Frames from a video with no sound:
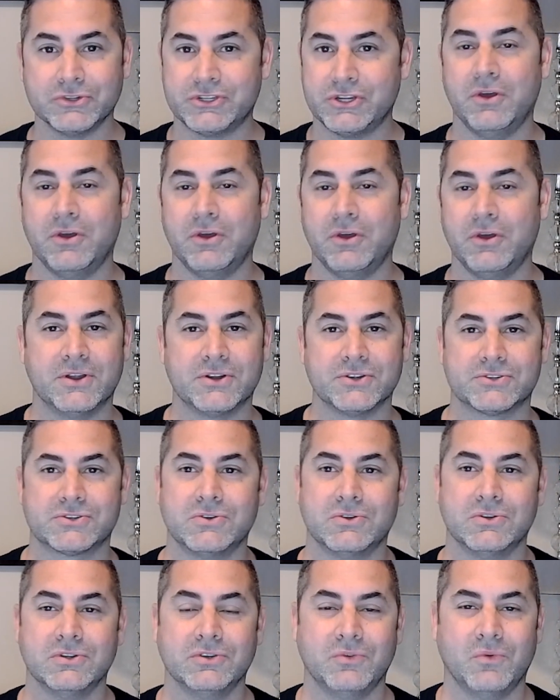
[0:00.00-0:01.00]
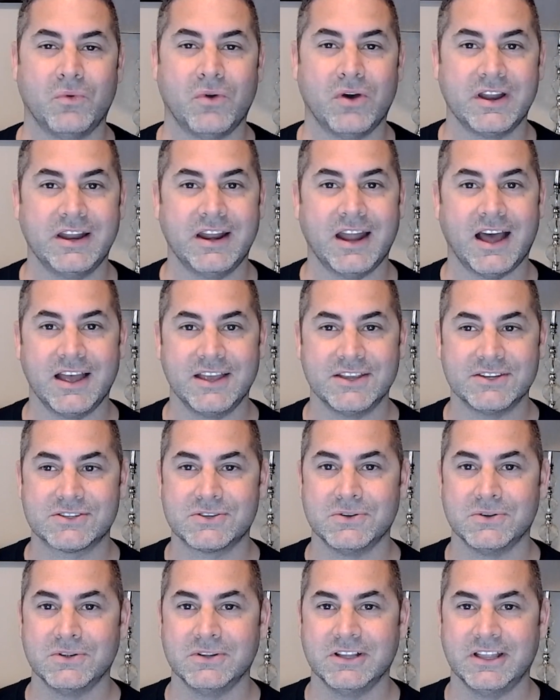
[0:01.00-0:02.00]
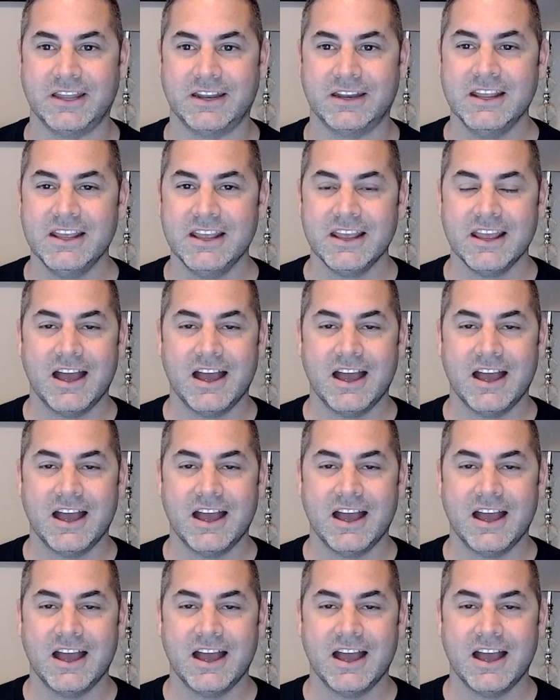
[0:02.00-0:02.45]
2 in middle school, and 1 in high school, and